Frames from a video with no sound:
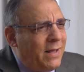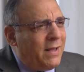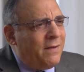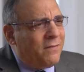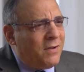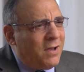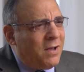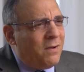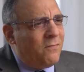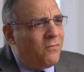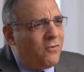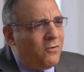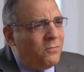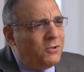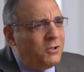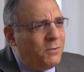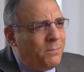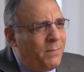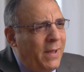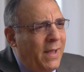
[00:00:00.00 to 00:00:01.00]
they have come from
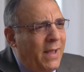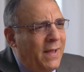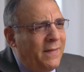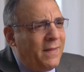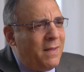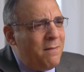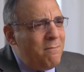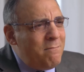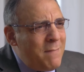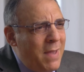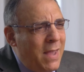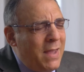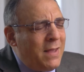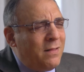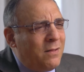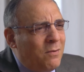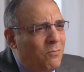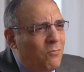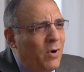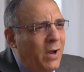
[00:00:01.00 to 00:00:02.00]
Japan? They
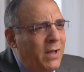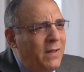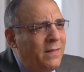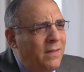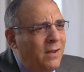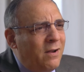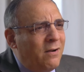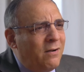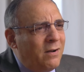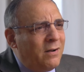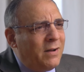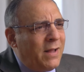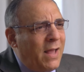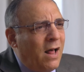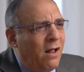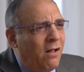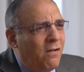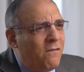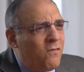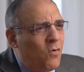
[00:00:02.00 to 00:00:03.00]
made them right there in
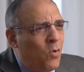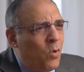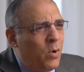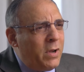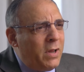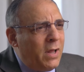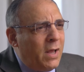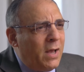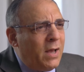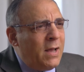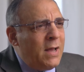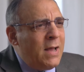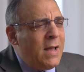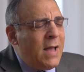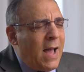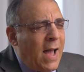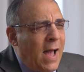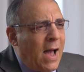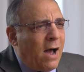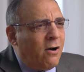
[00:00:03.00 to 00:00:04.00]
California.
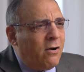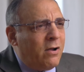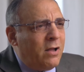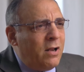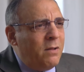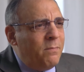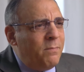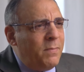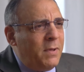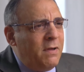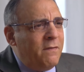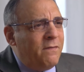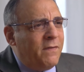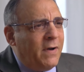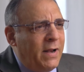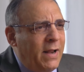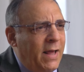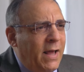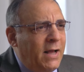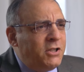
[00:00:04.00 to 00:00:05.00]
How could it be
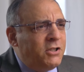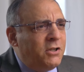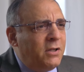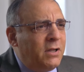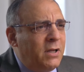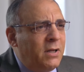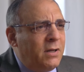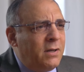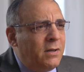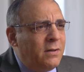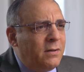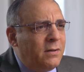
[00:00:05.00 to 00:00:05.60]
financially